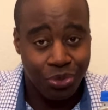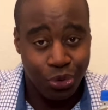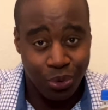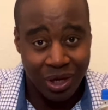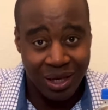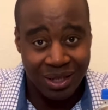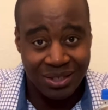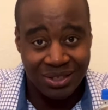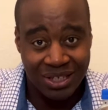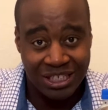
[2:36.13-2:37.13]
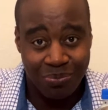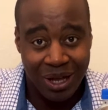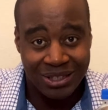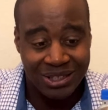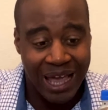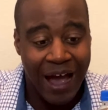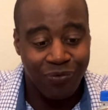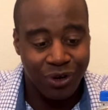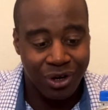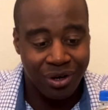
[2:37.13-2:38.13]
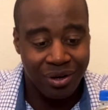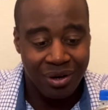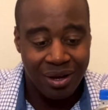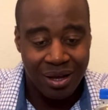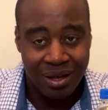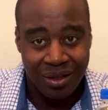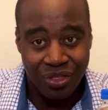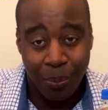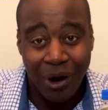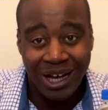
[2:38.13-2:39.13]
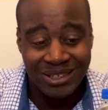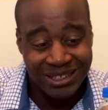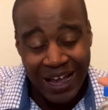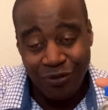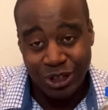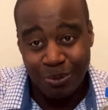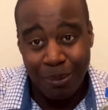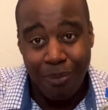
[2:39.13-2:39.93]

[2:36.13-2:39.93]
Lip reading: 3 to 6 months after the process, after it's been